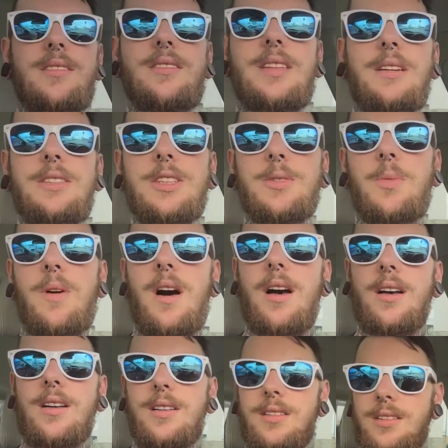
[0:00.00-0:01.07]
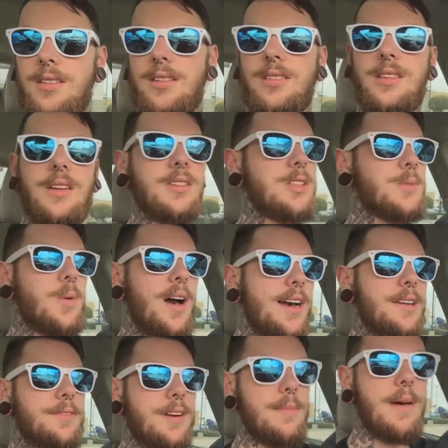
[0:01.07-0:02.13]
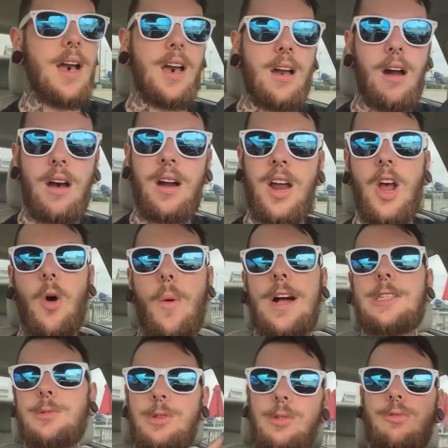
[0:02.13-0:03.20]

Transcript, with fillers: Don't just walk. Don't just walk in front of my car. Watch where